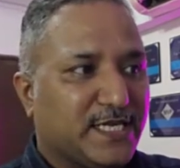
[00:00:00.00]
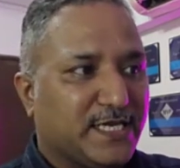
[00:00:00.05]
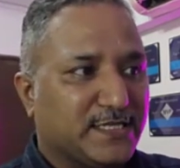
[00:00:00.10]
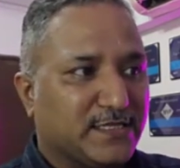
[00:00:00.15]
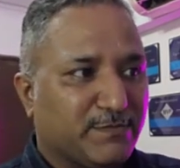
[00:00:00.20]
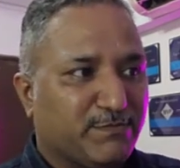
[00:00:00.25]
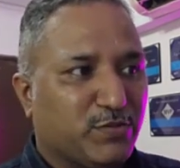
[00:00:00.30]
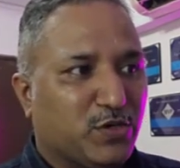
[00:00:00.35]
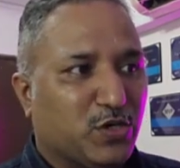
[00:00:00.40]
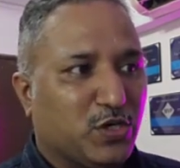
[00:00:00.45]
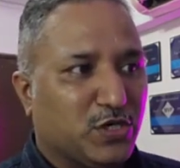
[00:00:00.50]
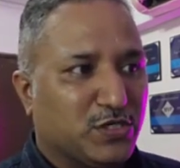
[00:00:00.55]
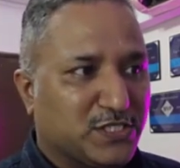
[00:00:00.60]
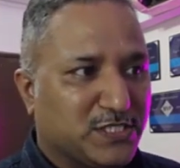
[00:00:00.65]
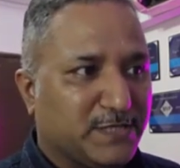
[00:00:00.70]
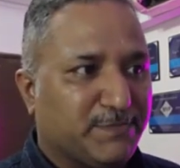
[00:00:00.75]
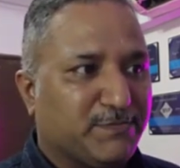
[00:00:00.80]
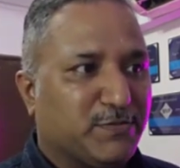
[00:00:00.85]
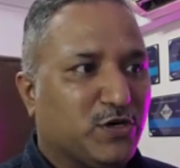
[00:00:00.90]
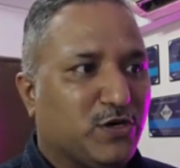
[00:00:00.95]
pods,
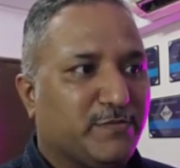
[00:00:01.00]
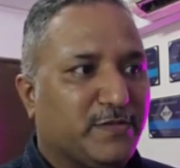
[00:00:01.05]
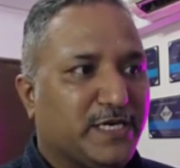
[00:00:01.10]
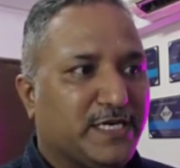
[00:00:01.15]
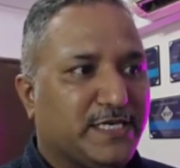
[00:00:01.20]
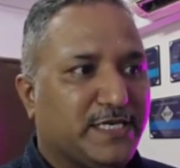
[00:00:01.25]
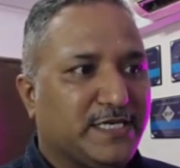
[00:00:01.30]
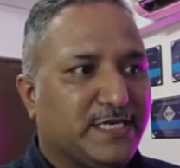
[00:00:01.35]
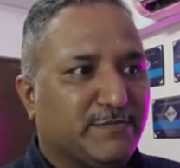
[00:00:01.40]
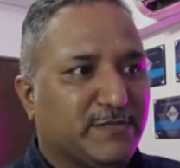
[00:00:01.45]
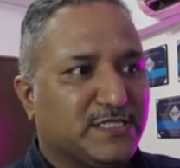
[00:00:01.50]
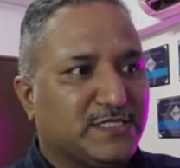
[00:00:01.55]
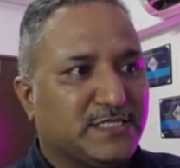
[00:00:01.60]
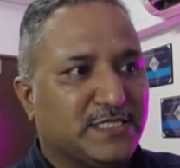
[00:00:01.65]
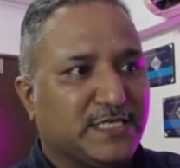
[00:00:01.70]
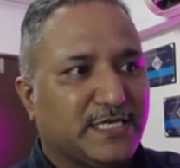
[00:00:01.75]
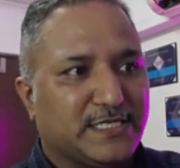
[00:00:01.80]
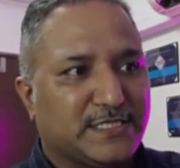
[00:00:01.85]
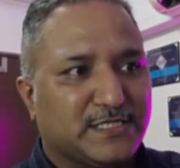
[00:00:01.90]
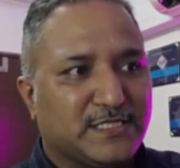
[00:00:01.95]
deployment, daemon
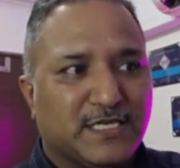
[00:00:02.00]
sets,